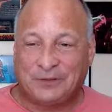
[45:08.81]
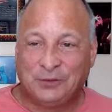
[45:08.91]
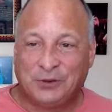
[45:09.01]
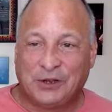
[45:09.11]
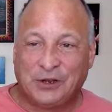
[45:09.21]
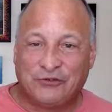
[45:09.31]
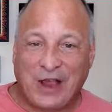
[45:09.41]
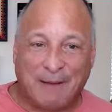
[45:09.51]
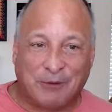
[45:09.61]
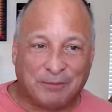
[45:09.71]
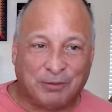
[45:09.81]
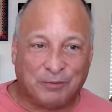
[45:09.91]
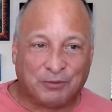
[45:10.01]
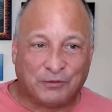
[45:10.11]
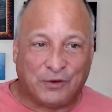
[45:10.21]
doing a good job on the
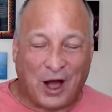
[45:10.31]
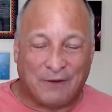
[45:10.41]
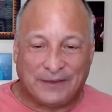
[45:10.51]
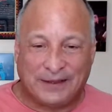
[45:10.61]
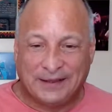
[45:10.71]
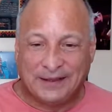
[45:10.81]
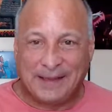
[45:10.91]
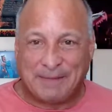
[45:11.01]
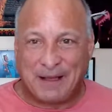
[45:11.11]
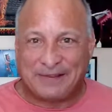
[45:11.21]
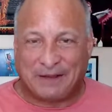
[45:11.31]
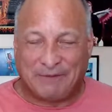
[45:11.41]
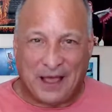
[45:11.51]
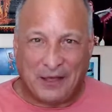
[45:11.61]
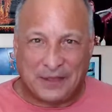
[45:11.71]
bulletproof coffee, keeping myself
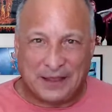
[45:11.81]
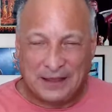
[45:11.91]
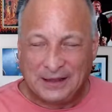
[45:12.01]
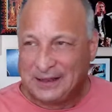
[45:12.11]
healthy.